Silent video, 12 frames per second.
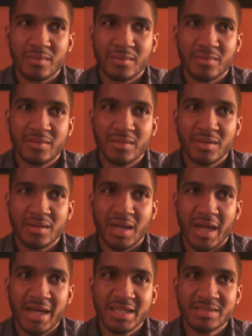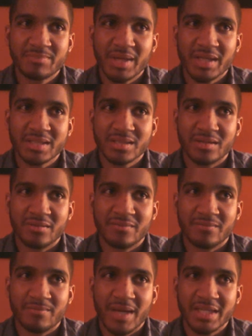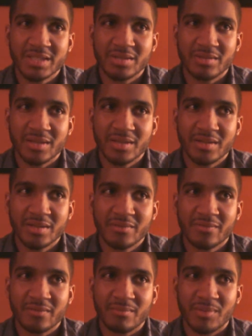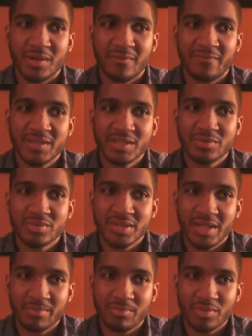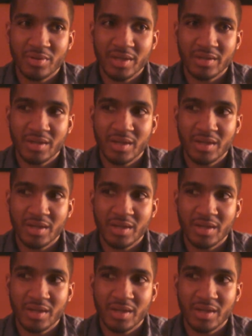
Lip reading: the aspects of masculinity from a physical standpoint,